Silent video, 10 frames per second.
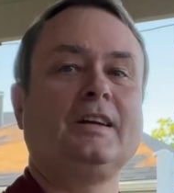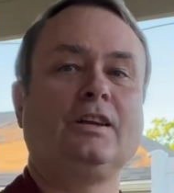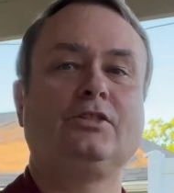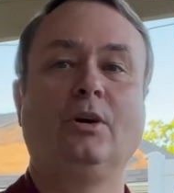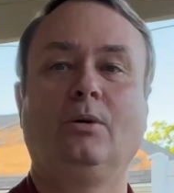
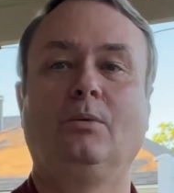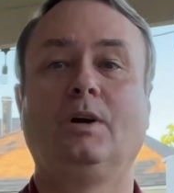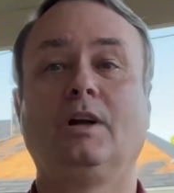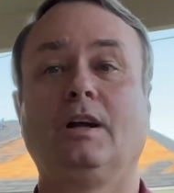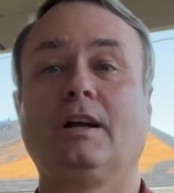so
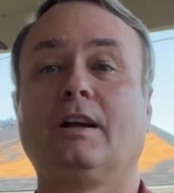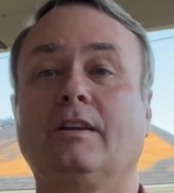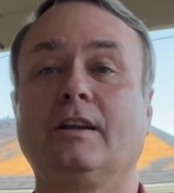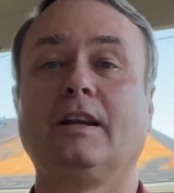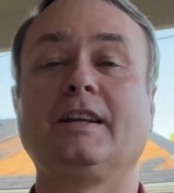
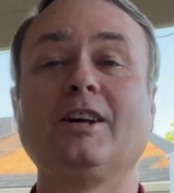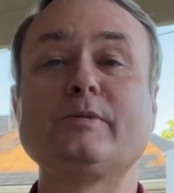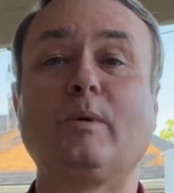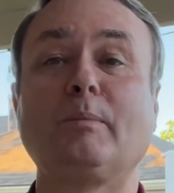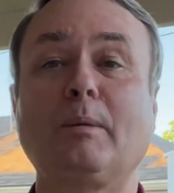it tells
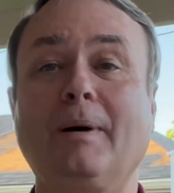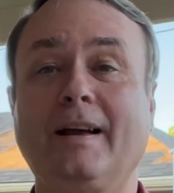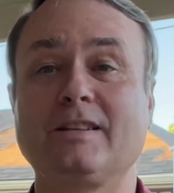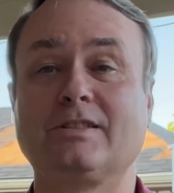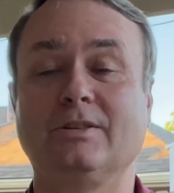me what my
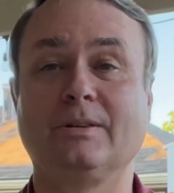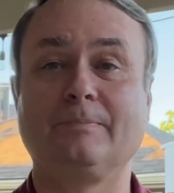body's doing.